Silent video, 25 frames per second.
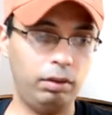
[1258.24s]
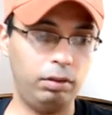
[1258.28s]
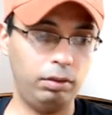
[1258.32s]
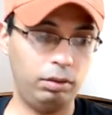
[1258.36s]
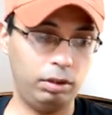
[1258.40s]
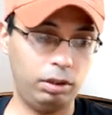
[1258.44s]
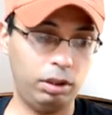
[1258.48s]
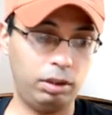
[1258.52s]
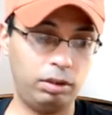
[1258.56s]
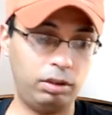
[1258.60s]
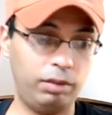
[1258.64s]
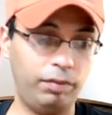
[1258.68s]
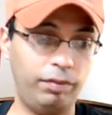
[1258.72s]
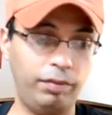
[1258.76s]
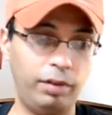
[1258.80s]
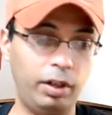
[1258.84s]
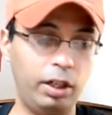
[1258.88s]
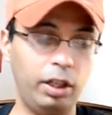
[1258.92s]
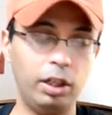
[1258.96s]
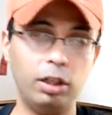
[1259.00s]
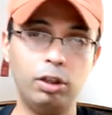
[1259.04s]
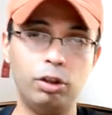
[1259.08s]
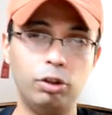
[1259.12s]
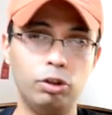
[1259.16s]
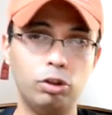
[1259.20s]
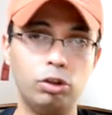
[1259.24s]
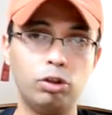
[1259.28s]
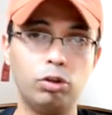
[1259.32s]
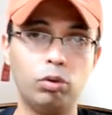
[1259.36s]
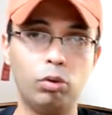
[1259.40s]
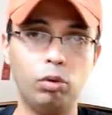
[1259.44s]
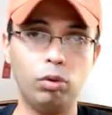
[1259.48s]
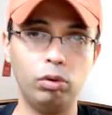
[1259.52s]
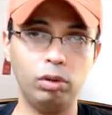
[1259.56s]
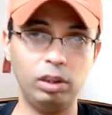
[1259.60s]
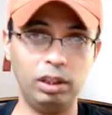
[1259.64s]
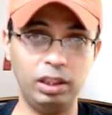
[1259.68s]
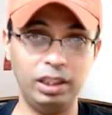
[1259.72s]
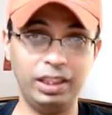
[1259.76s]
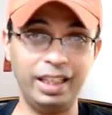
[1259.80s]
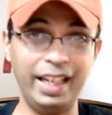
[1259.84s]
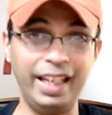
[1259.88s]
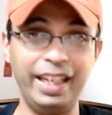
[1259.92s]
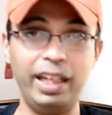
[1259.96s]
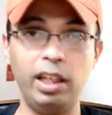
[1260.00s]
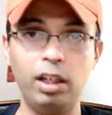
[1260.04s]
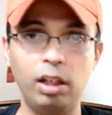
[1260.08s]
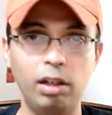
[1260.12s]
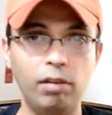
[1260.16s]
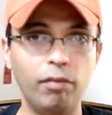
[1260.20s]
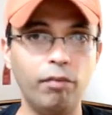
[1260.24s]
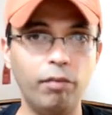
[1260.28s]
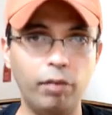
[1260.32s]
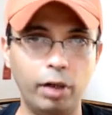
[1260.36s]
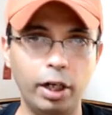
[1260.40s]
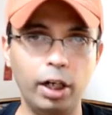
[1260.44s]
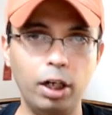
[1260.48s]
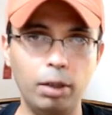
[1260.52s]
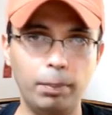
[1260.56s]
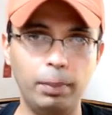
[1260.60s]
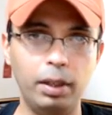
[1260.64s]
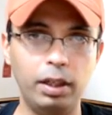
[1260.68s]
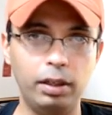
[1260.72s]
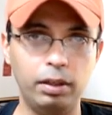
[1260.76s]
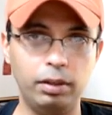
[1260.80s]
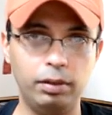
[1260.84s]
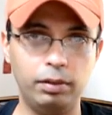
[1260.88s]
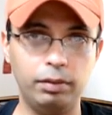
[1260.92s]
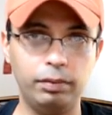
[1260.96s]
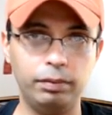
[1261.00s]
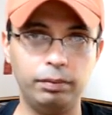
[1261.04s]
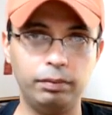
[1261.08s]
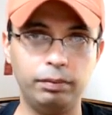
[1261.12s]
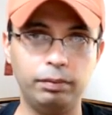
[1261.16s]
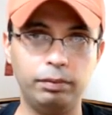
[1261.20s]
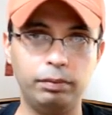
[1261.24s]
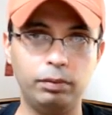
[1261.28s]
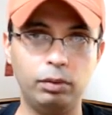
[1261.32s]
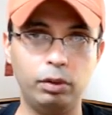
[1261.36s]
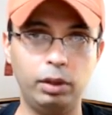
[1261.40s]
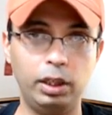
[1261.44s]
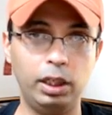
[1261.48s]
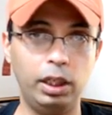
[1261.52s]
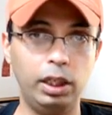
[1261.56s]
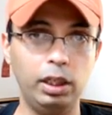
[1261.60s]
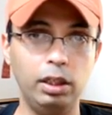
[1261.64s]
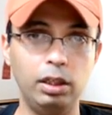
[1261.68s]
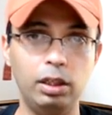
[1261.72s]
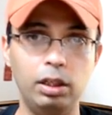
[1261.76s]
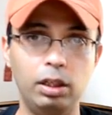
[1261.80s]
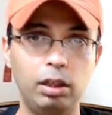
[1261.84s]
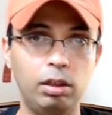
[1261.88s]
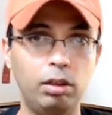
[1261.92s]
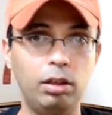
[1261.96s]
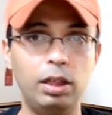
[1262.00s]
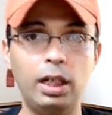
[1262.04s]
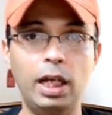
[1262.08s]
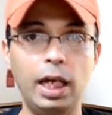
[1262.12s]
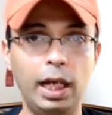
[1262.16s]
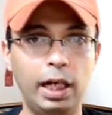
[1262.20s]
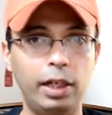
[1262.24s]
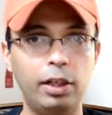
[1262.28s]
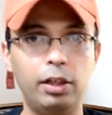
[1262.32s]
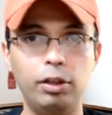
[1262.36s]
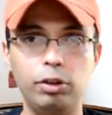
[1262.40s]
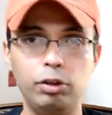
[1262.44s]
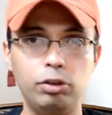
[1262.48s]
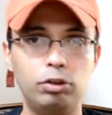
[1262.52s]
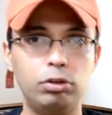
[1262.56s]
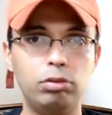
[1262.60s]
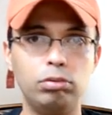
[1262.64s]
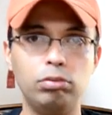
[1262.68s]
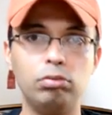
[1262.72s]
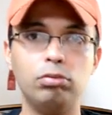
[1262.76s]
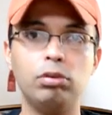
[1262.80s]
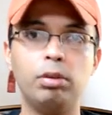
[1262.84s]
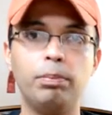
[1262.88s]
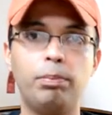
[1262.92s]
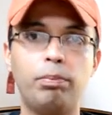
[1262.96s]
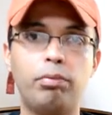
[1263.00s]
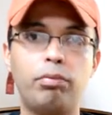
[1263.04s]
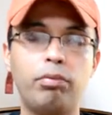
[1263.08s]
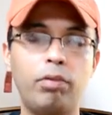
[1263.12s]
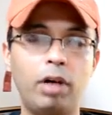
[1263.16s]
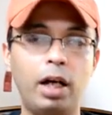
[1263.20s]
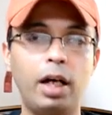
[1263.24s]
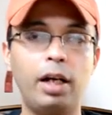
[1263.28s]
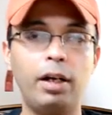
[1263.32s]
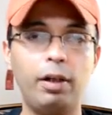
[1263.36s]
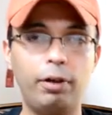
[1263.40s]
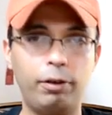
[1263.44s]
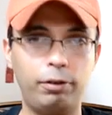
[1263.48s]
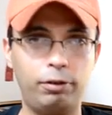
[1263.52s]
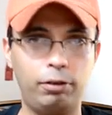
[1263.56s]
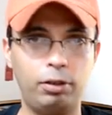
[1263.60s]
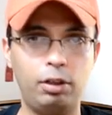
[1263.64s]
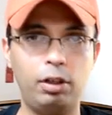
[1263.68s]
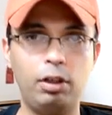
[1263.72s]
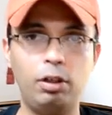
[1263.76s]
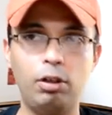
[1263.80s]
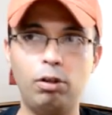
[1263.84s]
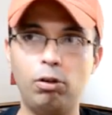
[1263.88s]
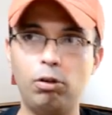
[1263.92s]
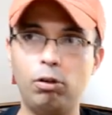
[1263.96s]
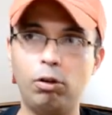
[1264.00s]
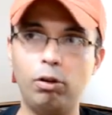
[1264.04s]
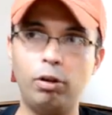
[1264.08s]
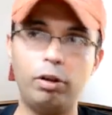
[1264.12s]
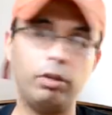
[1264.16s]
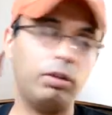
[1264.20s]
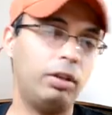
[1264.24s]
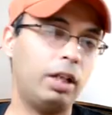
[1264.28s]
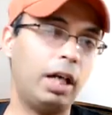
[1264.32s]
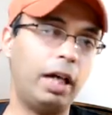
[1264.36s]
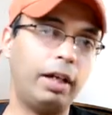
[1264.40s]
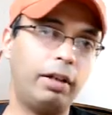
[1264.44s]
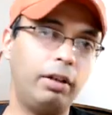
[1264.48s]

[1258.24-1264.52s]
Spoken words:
it's a very controlled lighting environment. Okay, you're not going to shoot products, or you're not